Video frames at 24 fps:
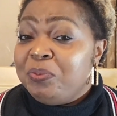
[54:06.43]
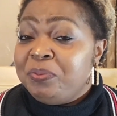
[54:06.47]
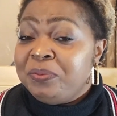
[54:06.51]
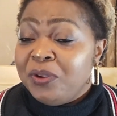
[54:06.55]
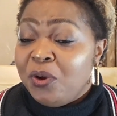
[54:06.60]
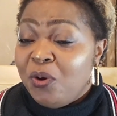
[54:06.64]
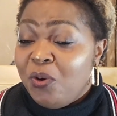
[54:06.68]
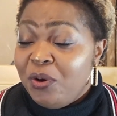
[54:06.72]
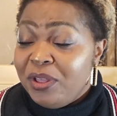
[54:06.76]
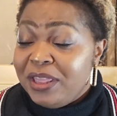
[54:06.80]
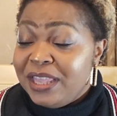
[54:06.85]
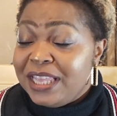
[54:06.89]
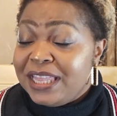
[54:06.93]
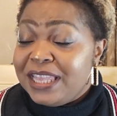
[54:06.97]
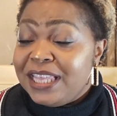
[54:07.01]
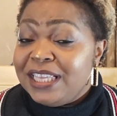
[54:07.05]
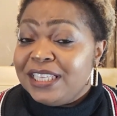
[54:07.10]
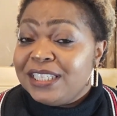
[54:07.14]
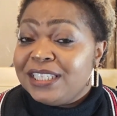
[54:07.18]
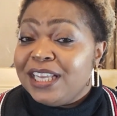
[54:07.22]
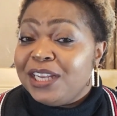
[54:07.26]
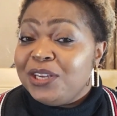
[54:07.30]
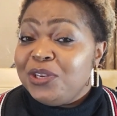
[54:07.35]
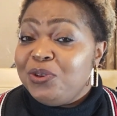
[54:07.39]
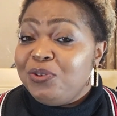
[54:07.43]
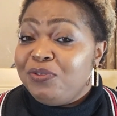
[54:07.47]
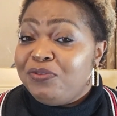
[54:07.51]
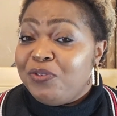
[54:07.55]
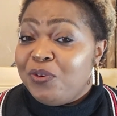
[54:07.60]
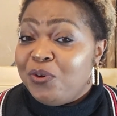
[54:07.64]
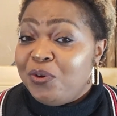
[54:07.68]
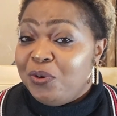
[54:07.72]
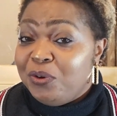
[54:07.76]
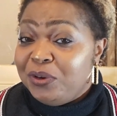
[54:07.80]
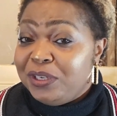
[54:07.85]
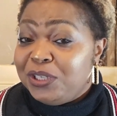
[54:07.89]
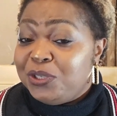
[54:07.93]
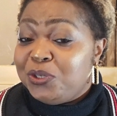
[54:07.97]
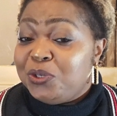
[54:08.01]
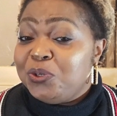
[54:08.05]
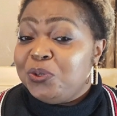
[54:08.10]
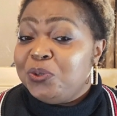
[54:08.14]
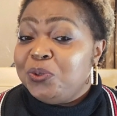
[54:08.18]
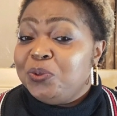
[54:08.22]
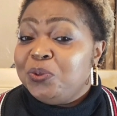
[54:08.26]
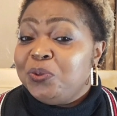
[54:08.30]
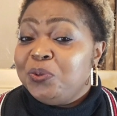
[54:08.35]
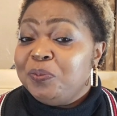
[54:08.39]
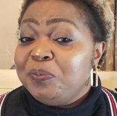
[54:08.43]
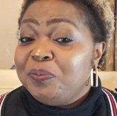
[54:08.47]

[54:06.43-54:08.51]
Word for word: all the things that you forgot to